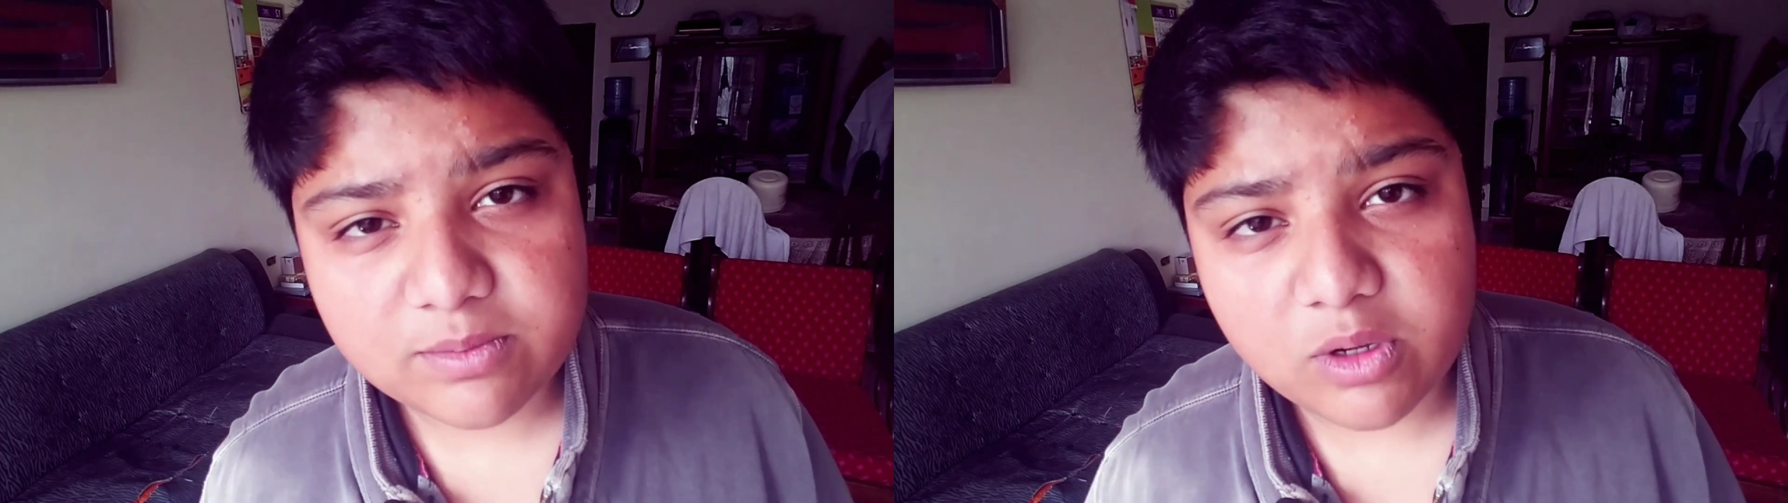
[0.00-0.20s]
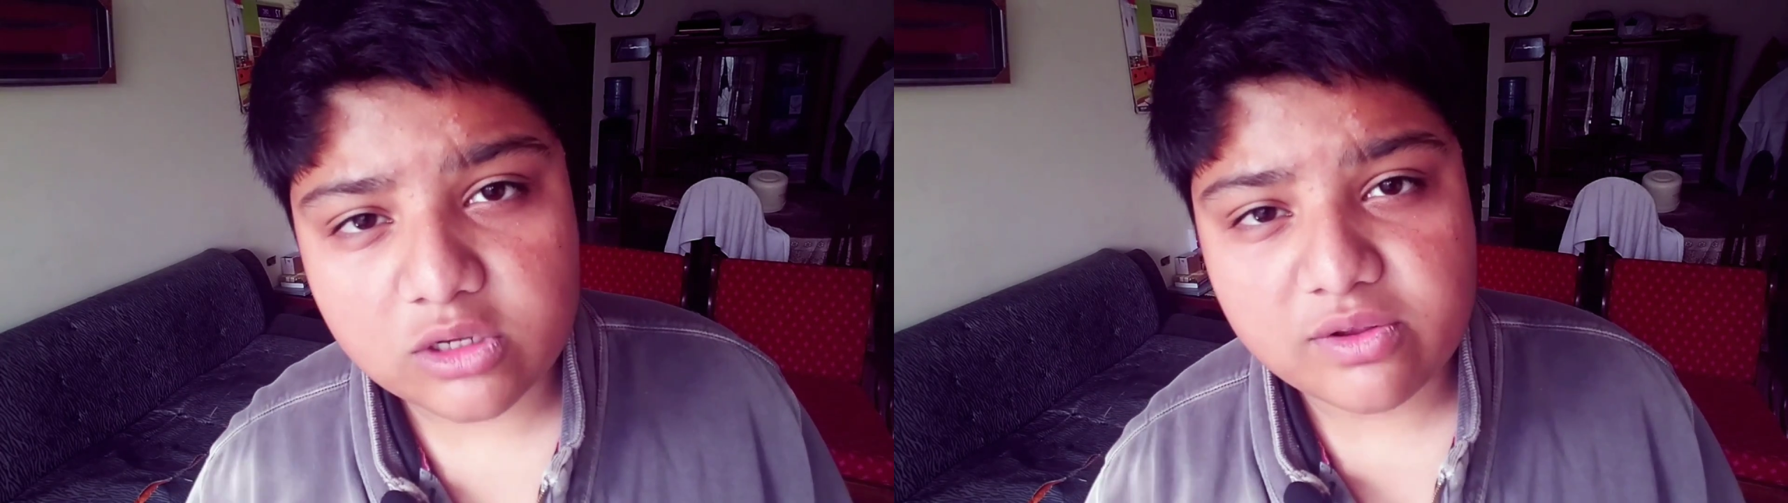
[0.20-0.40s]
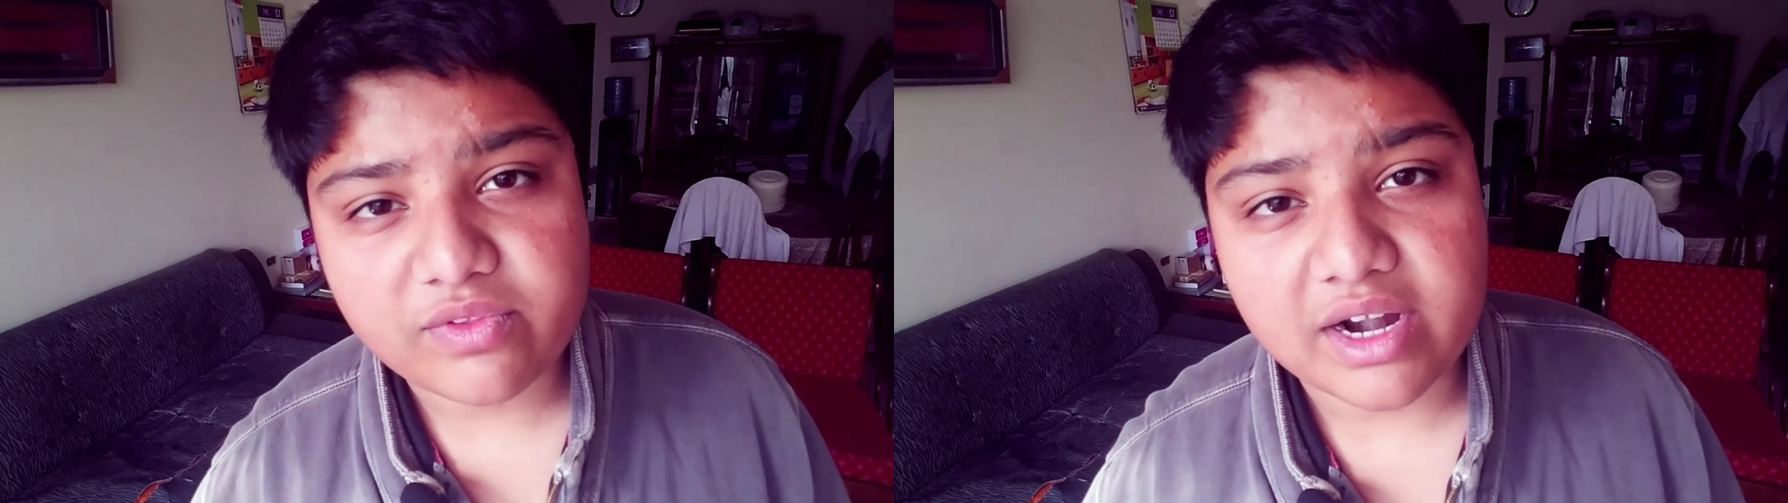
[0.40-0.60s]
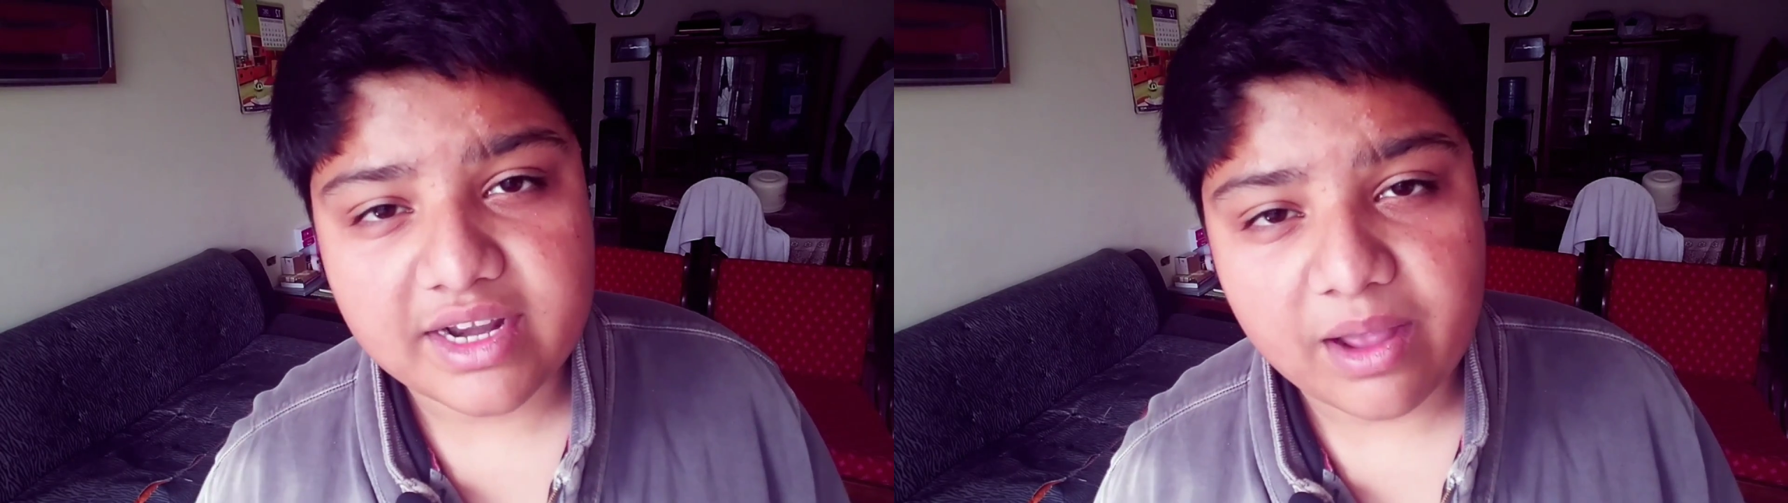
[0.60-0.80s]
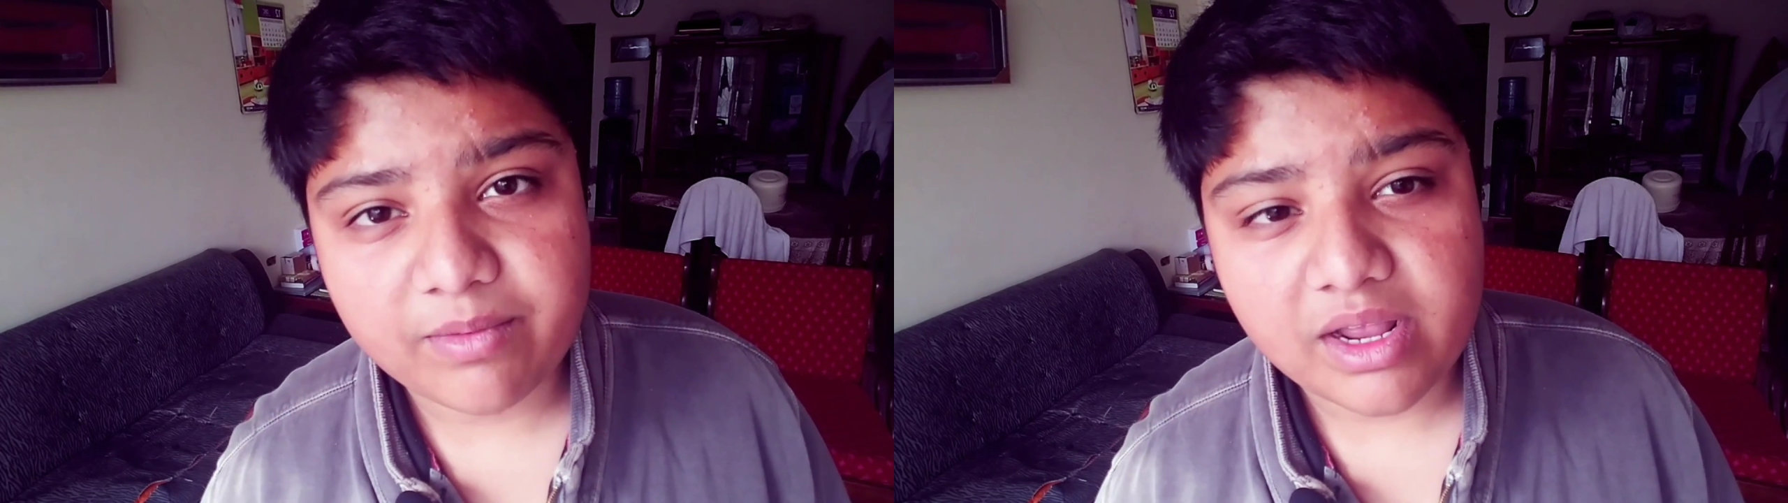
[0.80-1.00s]
just because of
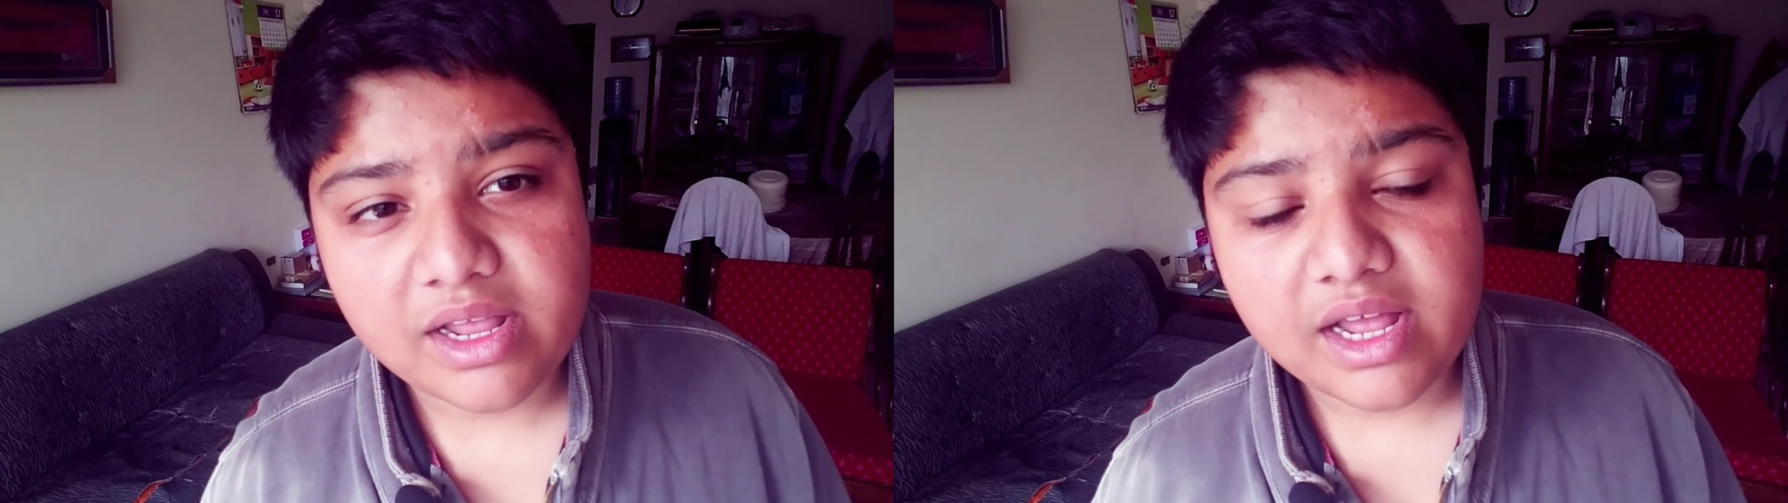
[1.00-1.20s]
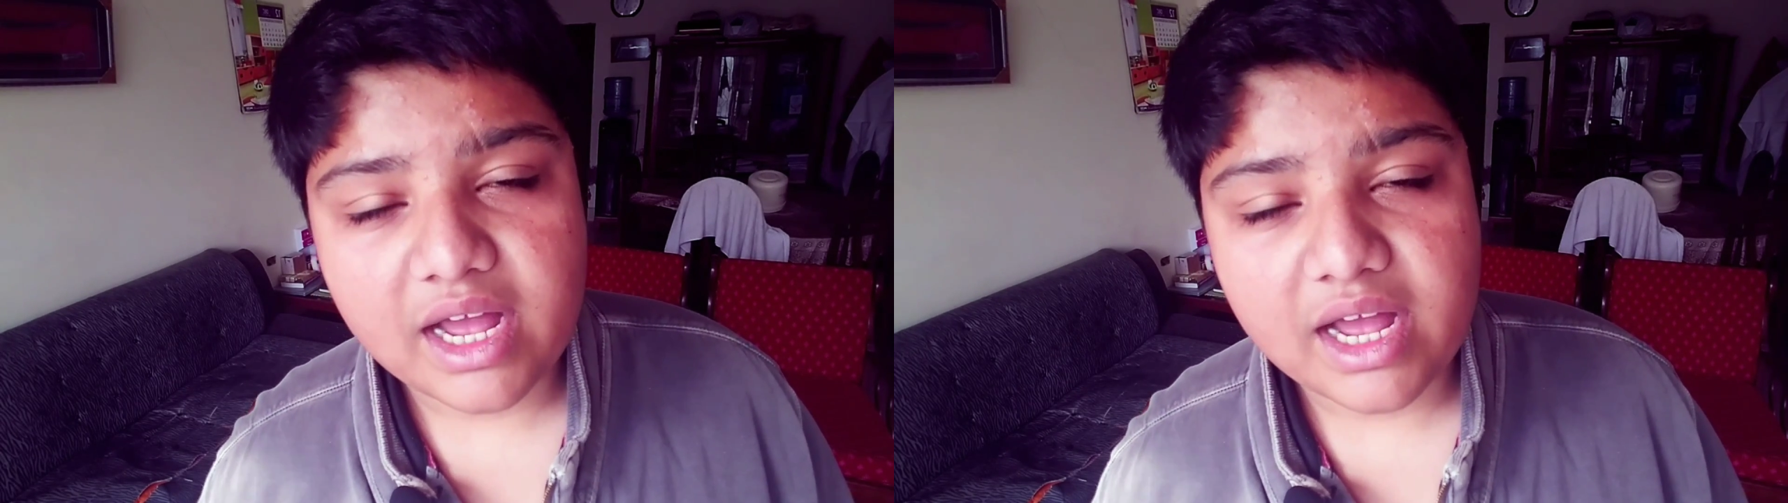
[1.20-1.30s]
that camera.